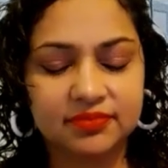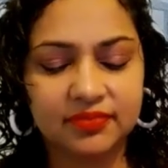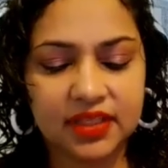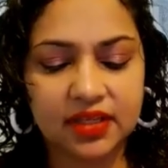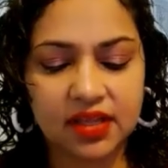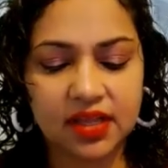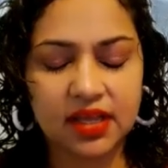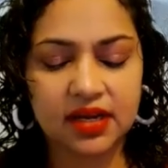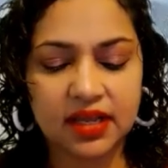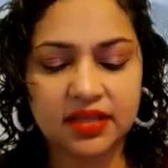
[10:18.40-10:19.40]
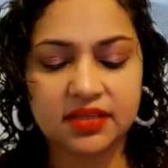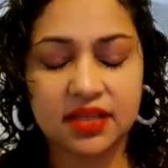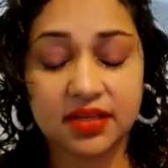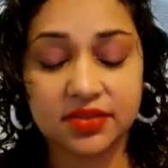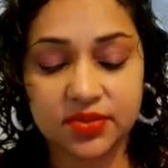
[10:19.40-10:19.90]
And
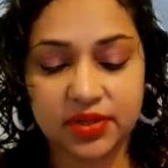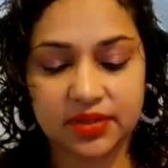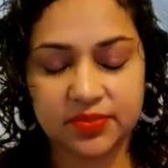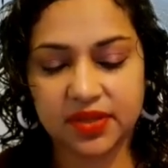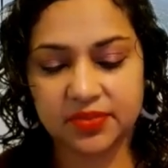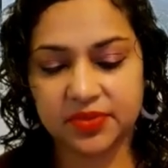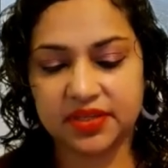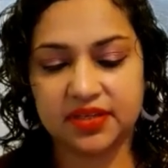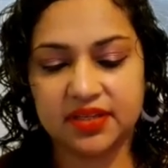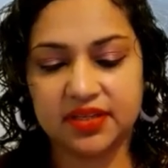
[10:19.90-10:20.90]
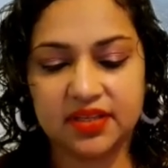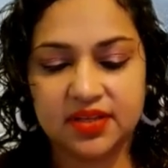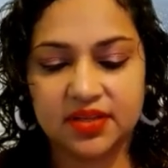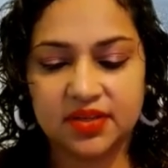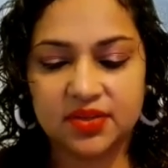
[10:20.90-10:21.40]
I saw him come in.
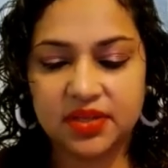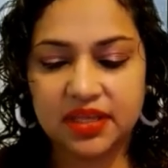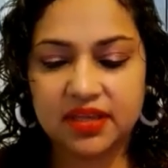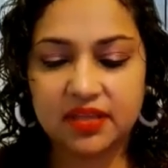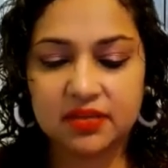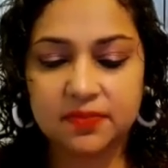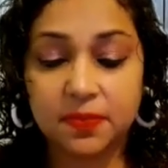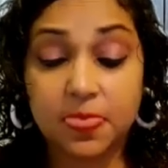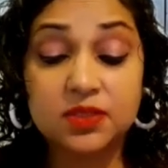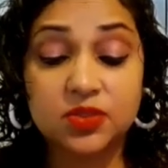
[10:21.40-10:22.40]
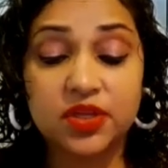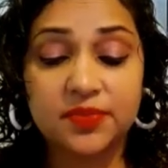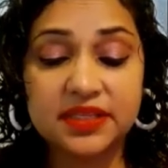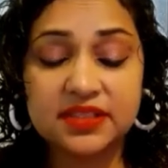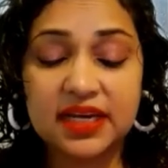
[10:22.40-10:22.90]
Okay, good. So
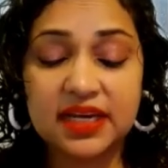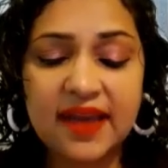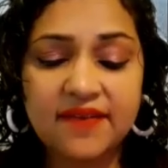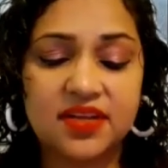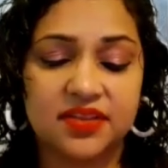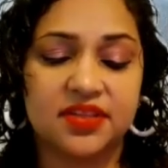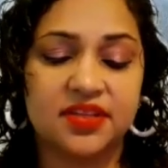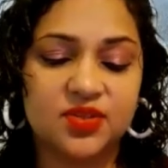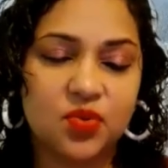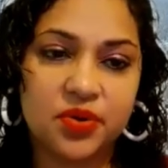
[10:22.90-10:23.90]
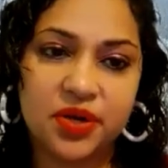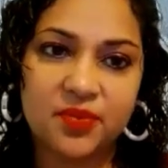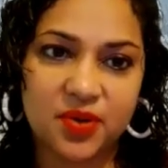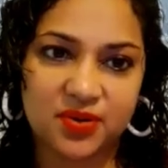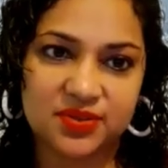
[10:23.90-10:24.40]
you basically have nothing to worry
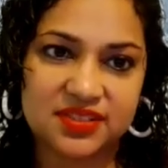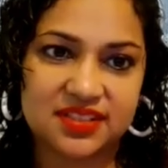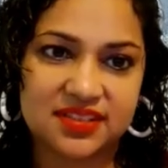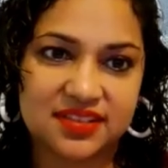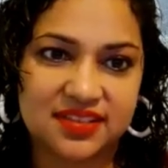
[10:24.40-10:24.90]
about.